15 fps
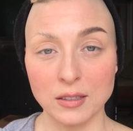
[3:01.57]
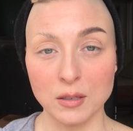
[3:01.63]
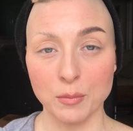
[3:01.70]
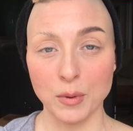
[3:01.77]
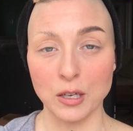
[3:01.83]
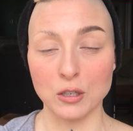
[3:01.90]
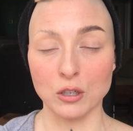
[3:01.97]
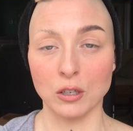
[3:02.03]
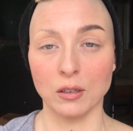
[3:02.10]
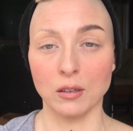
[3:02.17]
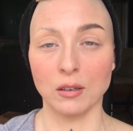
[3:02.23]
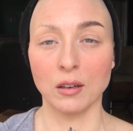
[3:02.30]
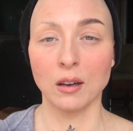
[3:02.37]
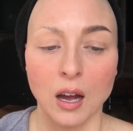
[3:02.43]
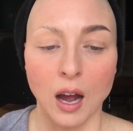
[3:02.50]
to mention,
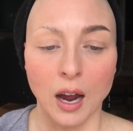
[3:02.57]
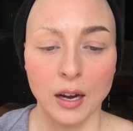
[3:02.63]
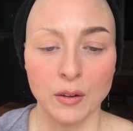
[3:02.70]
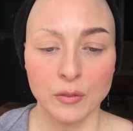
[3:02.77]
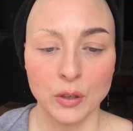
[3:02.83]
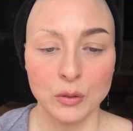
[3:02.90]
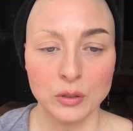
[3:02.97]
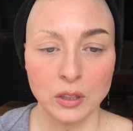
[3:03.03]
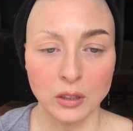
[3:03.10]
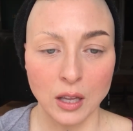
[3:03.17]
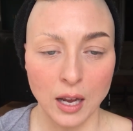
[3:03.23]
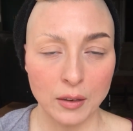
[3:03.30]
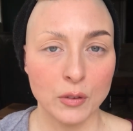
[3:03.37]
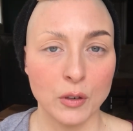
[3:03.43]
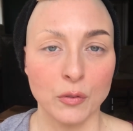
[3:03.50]
I have used a
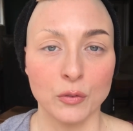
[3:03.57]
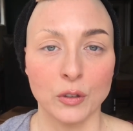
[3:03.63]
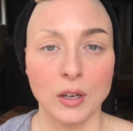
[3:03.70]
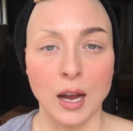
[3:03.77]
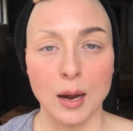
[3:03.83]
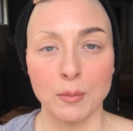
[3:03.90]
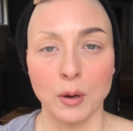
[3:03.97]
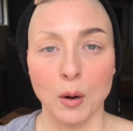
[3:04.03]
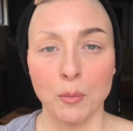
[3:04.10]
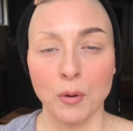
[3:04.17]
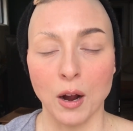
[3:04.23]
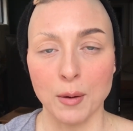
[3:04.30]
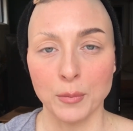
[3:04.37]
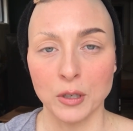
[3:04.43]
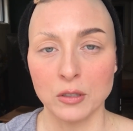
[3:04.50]
lot of different eyebrow
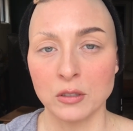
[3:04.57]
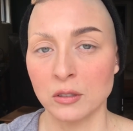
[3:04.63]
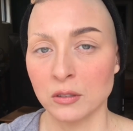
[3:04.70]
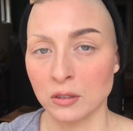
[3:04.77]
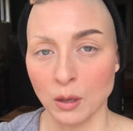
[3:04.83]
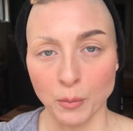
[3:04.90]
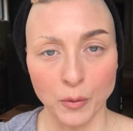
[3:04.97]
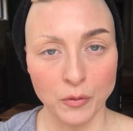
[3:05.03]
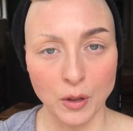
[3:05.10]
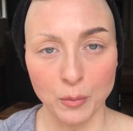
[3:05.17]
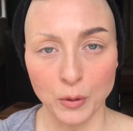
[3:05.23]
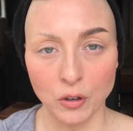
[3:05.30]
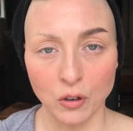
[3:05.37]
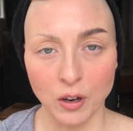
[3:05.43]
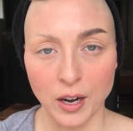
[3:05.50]
primers. Some of them
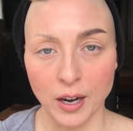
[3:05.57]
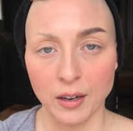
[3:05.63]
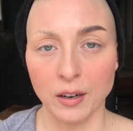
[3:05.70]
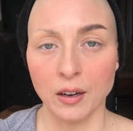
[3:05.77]
are great.